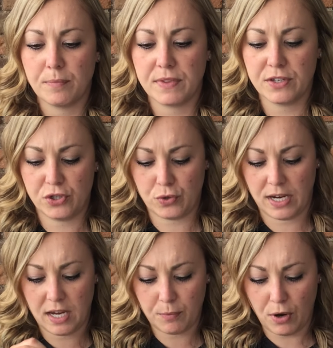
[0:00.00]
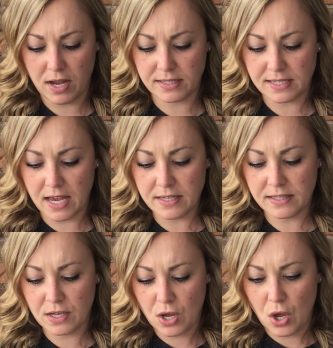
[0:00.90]
the stringing
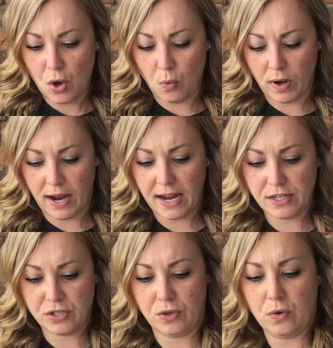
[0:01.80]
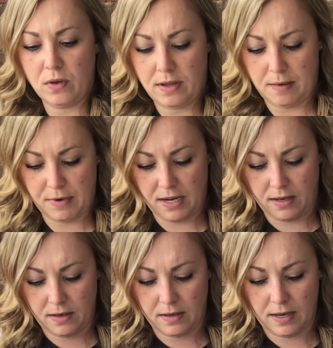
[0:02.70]
process, what I do, I'm gonna